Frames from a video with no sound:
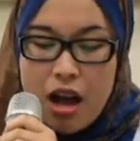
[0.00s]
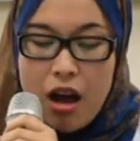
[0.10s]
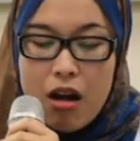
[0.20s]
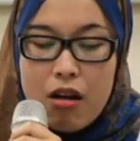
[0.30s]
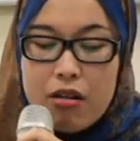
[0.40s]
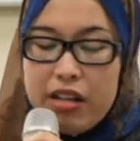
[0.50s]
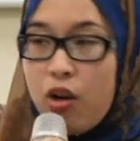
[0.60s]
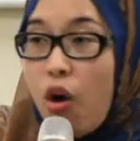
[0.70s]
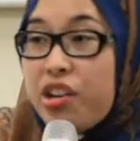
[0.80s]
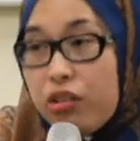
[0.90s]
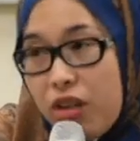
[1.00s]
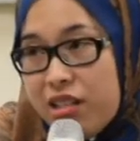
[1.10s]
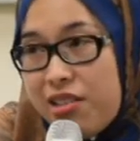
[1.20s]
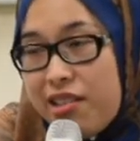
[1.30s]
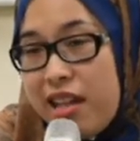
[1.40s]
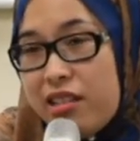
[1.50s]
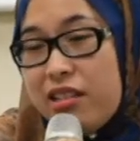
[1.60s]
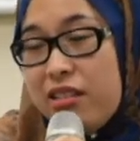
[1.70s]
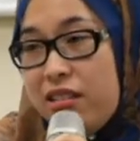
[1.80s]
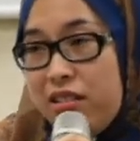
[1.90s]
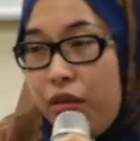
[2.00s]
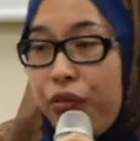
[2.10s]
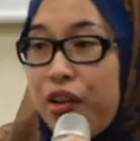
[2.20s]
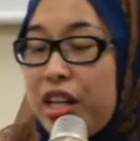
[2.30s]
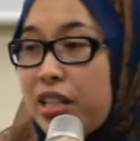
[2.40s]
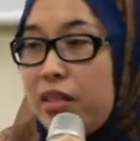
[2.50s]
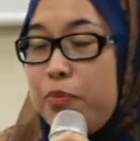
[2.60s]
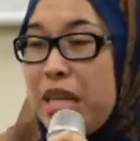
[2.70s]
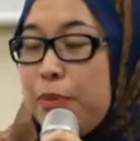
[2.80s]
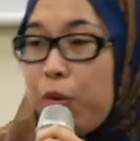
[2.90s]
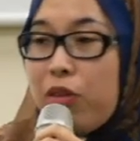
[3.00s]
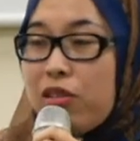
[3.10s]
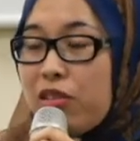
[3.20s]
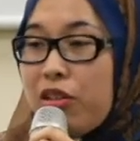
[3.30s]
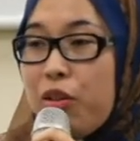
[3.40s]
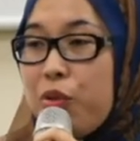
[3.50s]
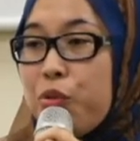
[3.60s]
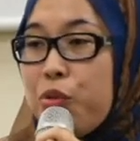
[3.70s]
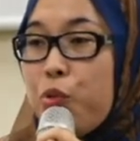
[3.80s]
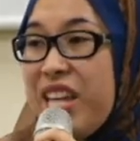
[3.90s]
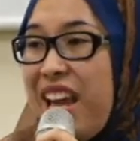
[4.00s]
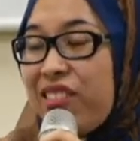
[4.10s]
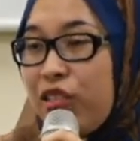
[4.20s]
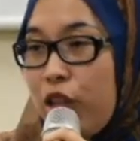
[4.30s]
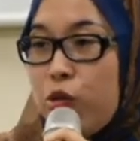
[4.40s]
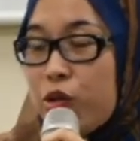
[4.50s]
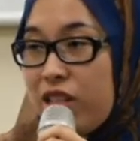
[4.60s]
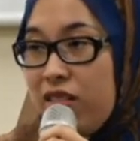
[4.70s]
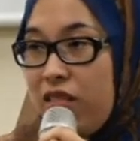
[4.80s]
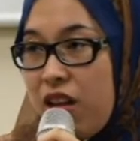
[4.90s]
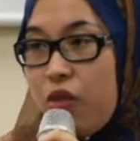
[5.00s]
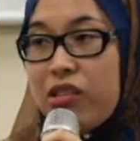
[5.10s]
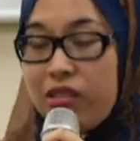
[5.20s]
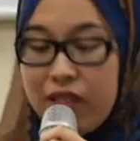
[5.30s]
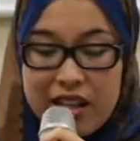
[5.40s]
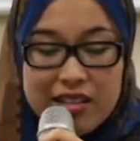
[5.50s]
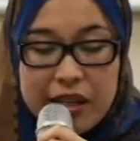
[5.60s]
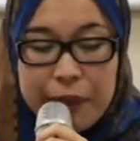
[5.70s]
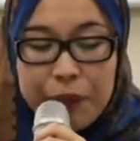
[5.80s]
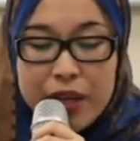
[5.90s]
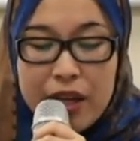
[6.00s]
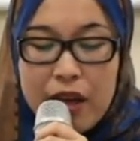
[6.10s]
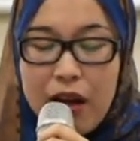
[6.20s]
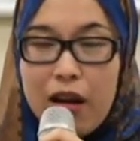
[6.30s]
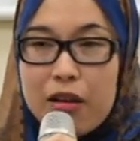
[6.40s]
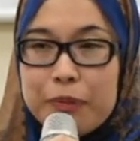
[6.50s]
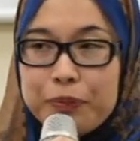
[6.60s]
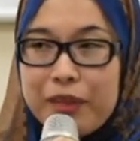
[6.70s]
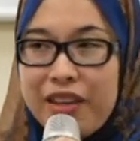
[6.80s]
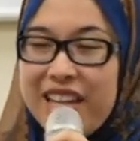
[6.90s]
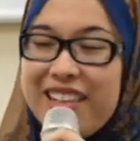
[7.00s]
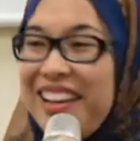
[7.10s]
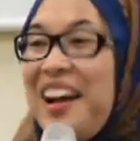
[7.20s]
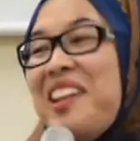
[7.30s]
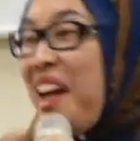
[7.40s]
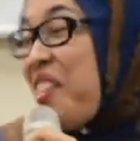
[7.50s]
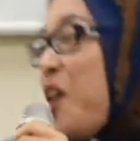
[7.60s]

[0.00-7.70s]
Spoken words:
in order to understand the different people who we exclude in our society. I think another